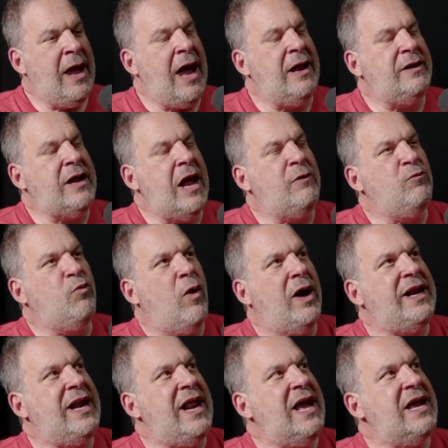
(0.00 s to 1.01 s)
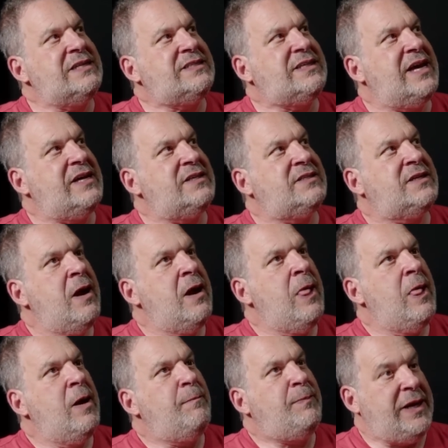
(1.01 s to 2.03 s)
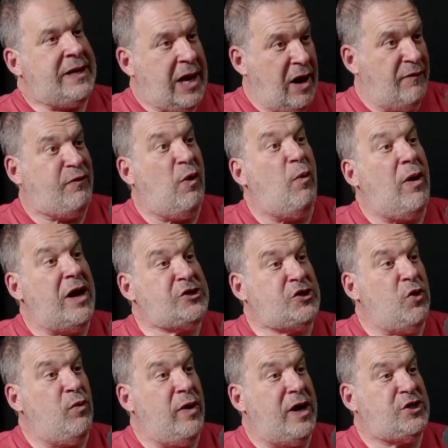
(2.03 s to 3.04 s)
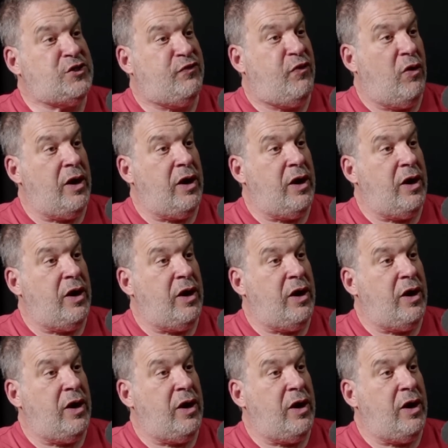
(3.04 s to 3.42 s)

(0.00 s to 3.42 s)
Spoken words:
And what it is be careful what you wish for.